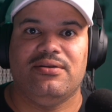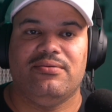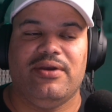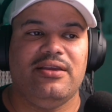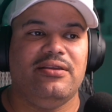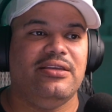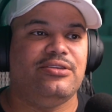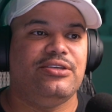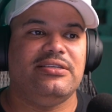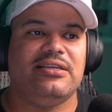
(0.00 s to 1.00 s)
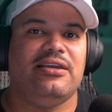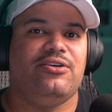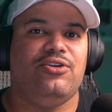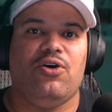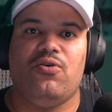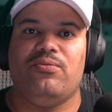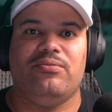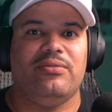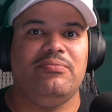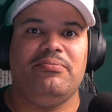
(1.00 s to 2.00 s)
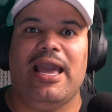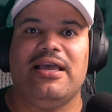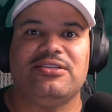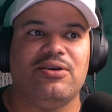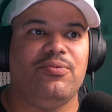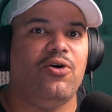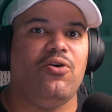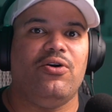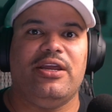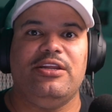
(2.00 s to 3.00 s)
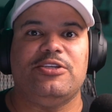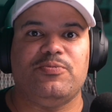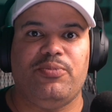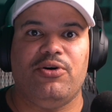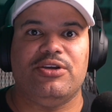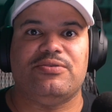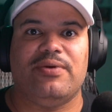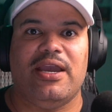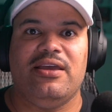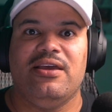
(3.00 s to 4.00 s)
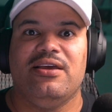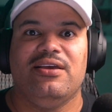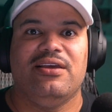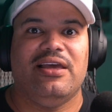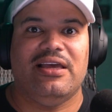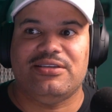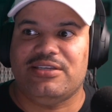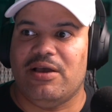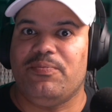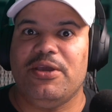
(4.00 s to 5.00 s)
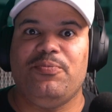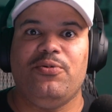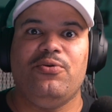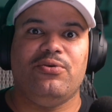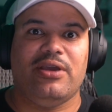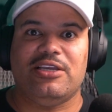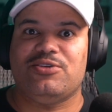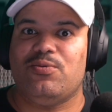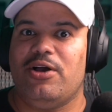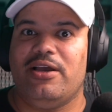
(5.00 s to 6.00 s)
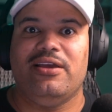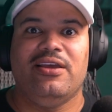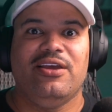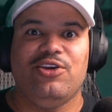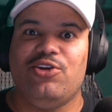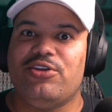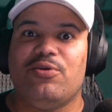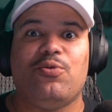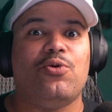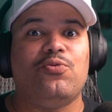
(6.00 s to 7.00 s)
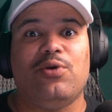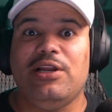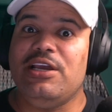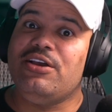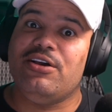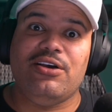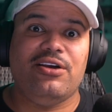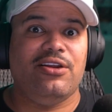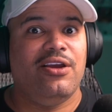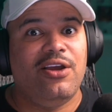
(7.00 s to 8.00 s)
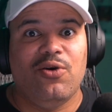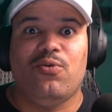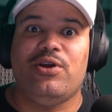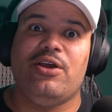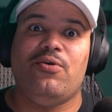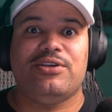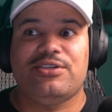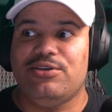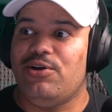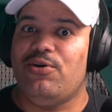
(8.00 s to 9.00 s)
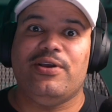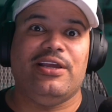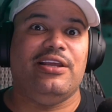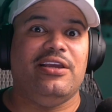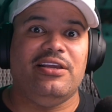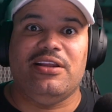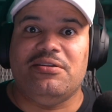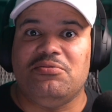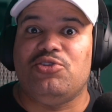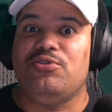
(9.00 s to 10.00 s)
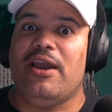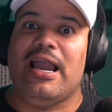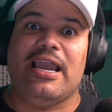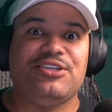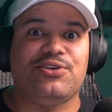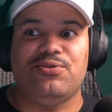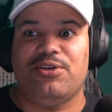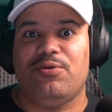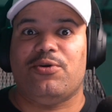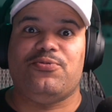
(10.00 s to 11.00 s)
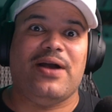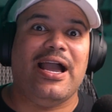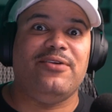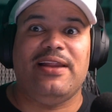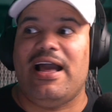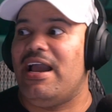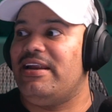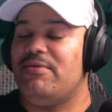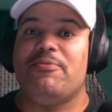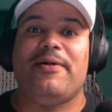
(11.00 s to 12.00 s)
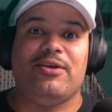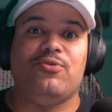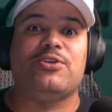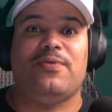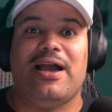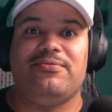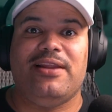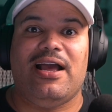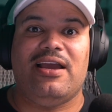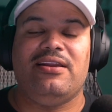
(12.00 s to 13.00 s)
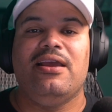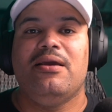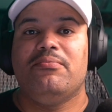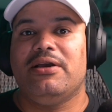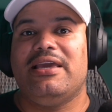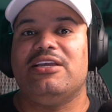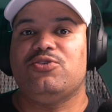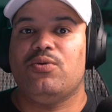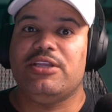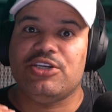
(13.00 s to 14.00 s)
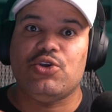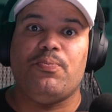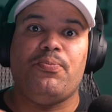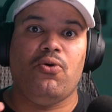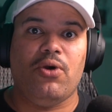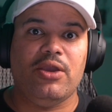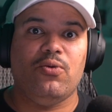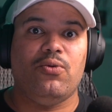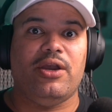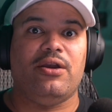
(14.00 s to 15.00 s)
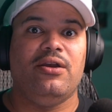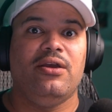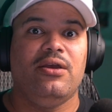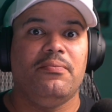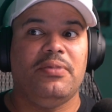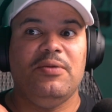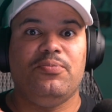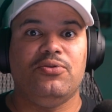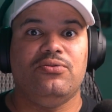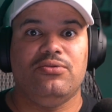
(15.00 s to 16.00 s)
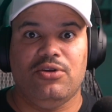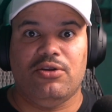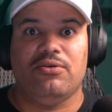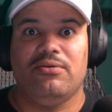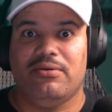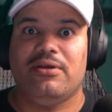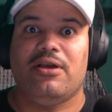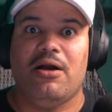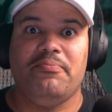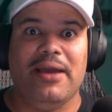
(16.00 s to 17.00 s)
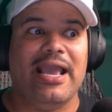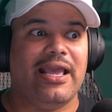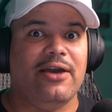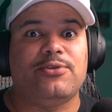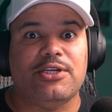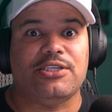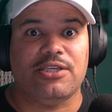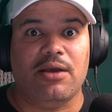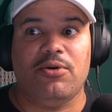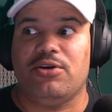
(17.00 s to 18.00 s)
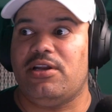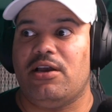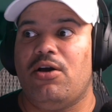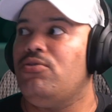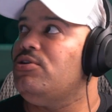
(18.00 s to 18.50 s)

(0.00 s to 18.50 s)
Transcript: right? It's just like, you know, in basketball or any sports, right? Some people, guess what? You know, they were really good when there was, you know, in, in, junior high school, They were five nine. everybody was five nine. But guess what? There's a point where people, you know, come back after the summer and they're like, holy